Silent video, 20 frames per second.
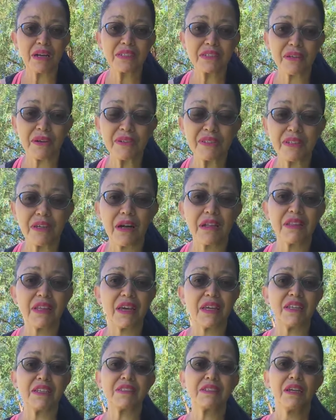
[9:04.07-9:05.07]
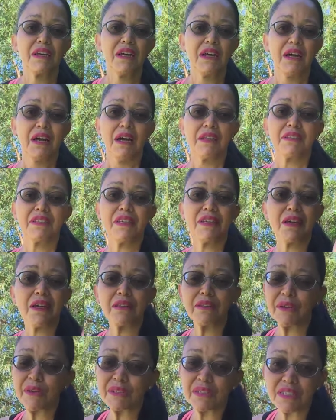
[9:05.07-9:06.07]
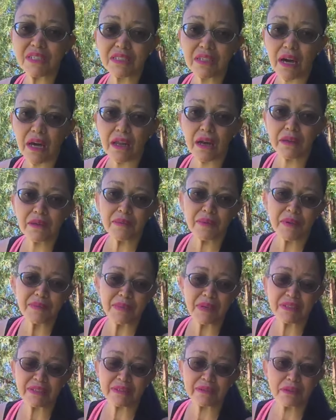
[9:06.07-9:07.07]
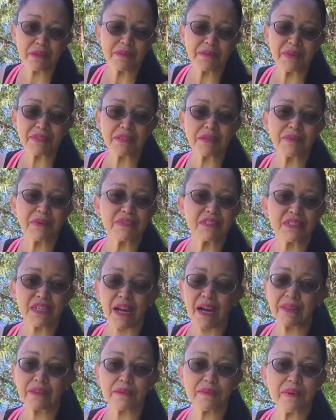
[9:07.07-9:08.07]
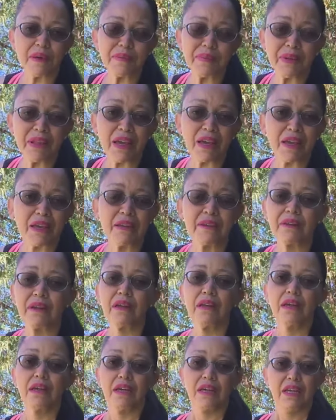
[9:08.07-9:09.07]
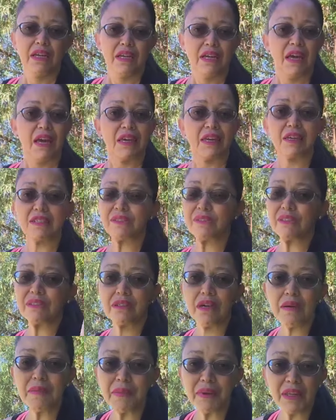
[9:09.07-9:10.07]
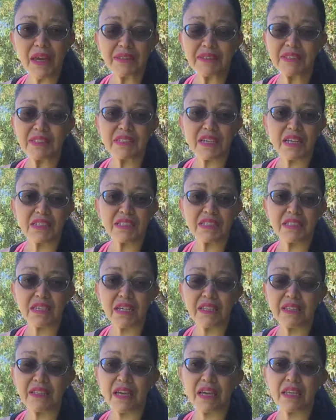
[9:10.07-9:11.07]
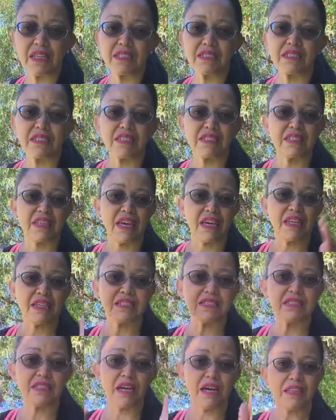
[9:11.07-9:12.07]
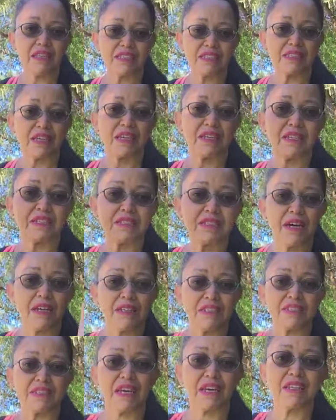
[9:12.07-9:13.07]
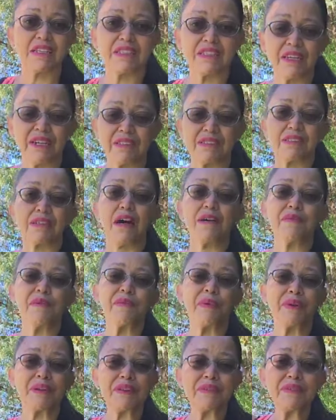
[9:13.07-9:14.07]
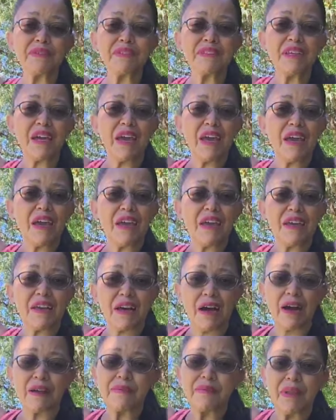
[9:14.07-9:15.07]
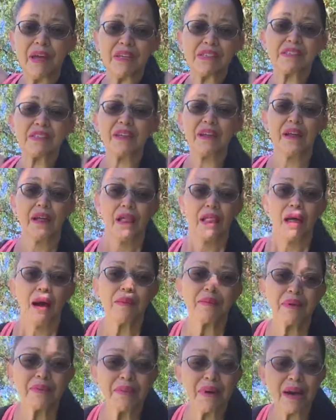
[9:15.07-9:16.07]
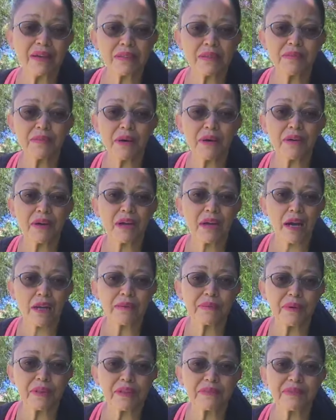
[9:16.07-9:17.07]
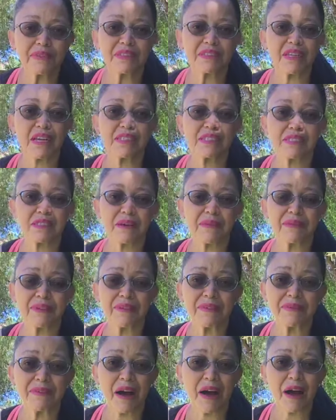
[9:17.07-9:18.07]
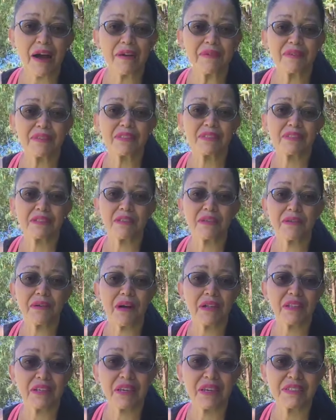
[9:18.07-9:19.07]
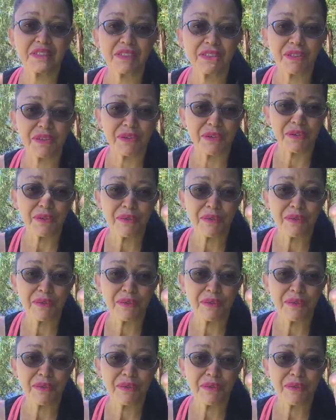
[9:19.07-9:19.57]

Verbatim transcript: stars on ladies Tia I know you just got on you, you missed it you missed it but check out the replay and get your 10 minute exercise done, ladies. Let's get it done. Let's get it done. Let's get it done. So have a wonderful day. God bless. I'll be back tomorrow, God willing, for day 75 and see you all again soon.